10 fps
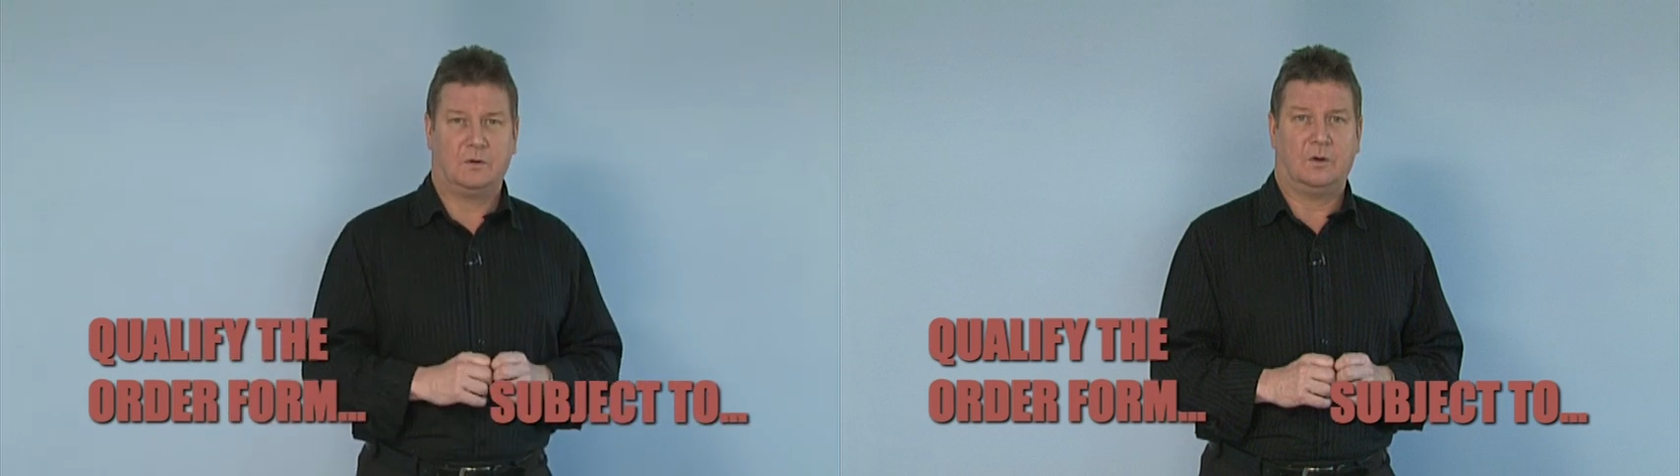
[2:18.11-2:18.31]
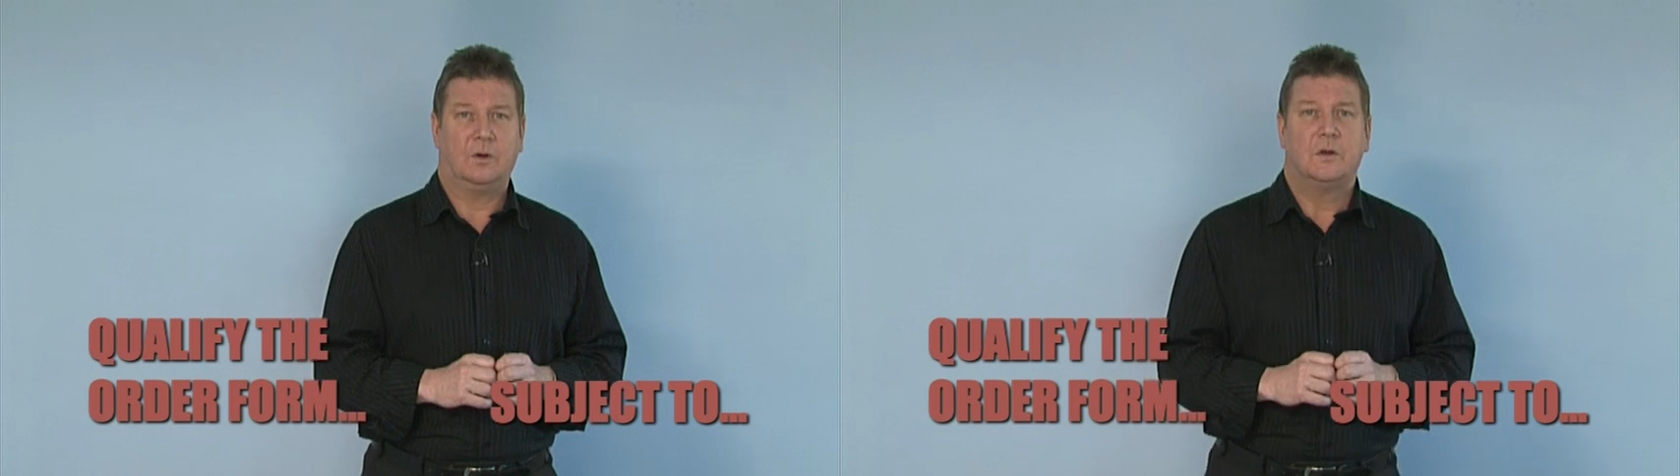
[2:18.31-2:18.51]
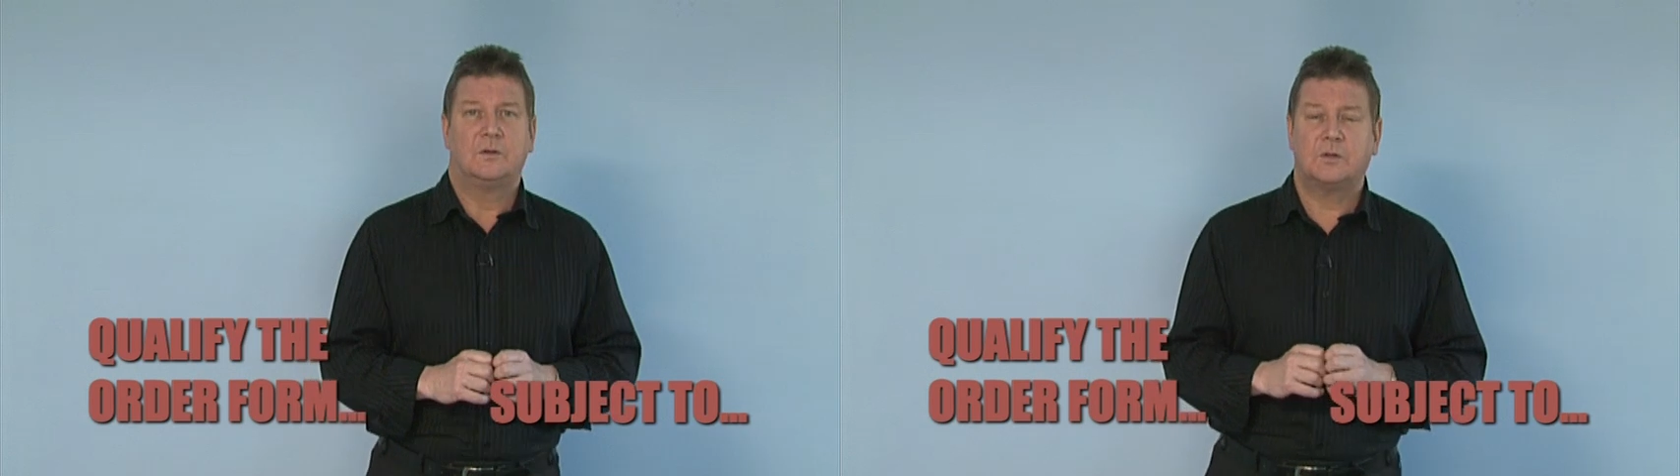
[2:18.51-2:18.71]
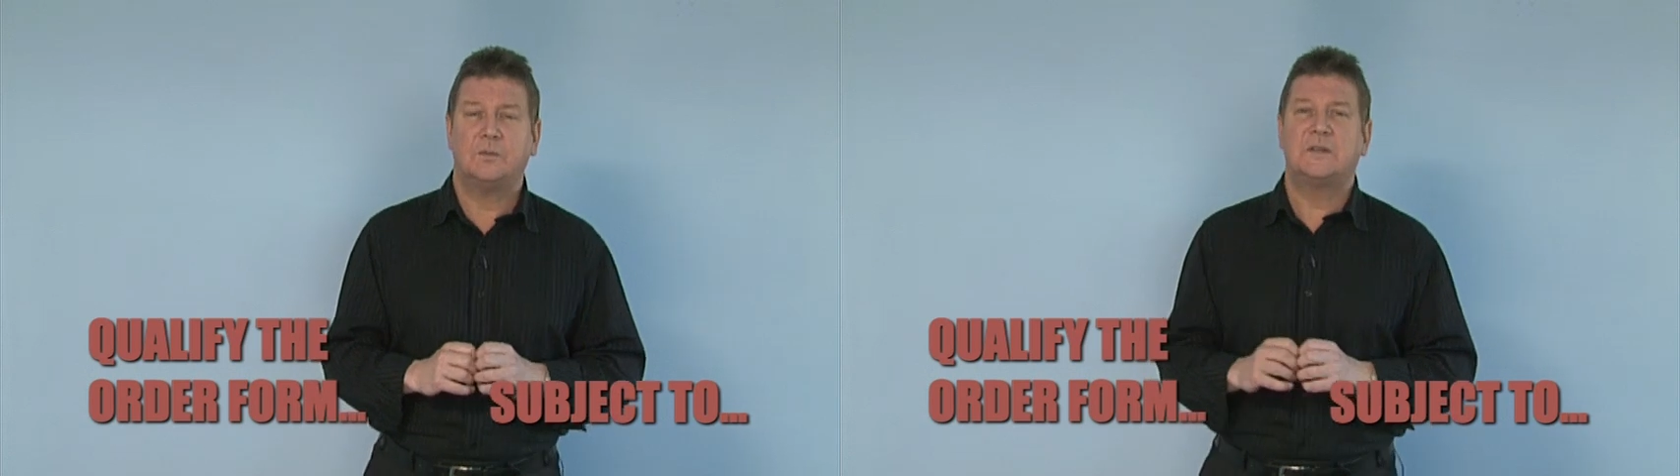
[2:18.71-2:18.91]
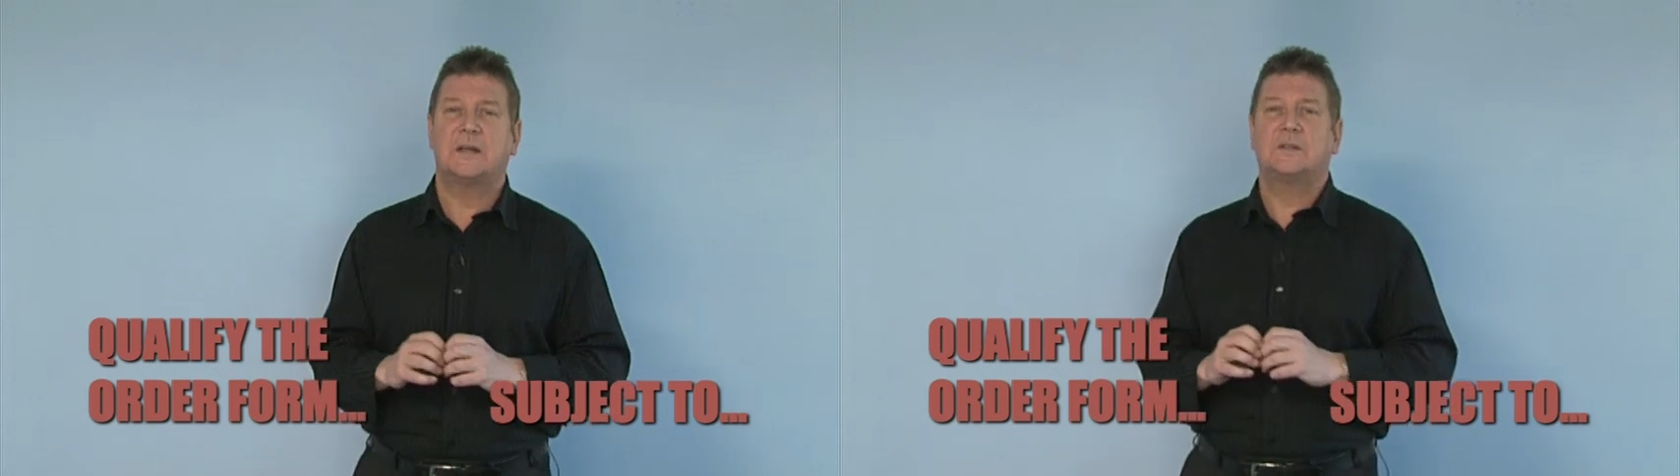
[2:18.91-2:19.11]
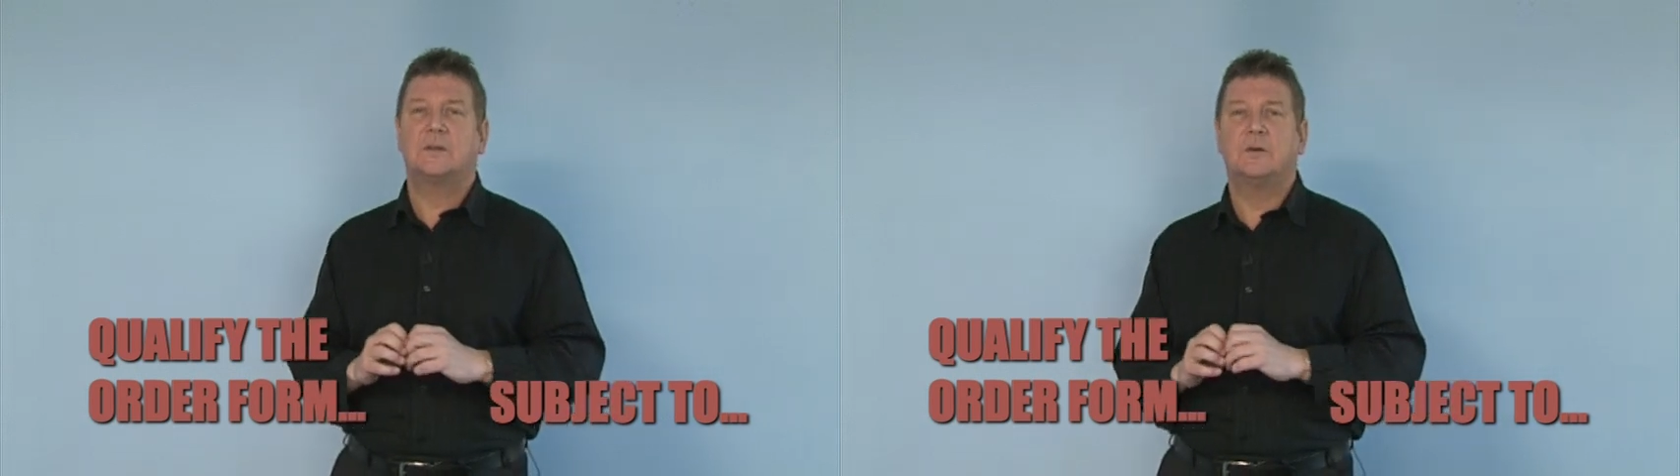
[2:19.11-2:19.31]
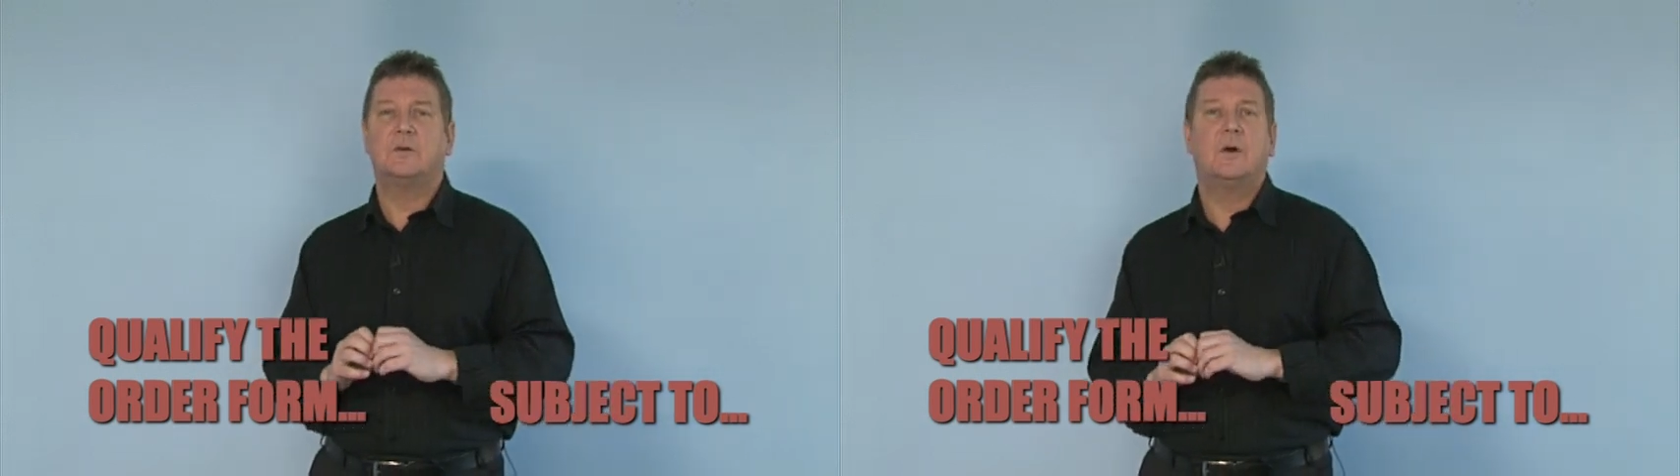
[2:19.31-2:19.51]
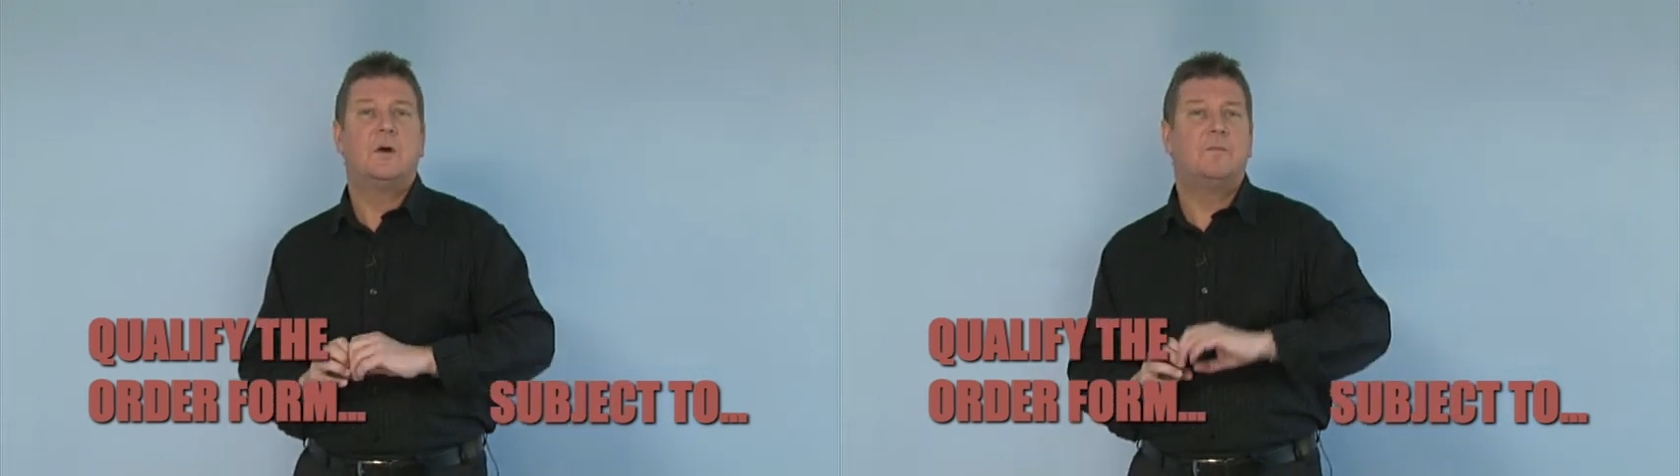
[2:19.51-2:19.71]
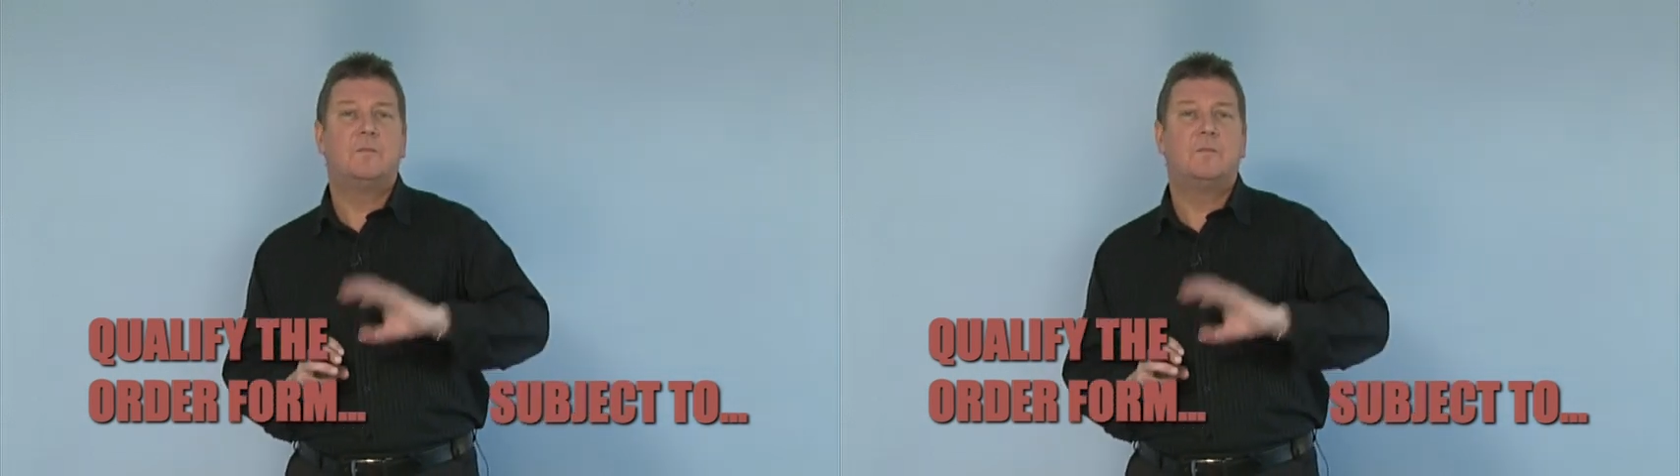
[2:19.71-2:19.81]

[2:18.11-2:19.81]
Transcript: or subject to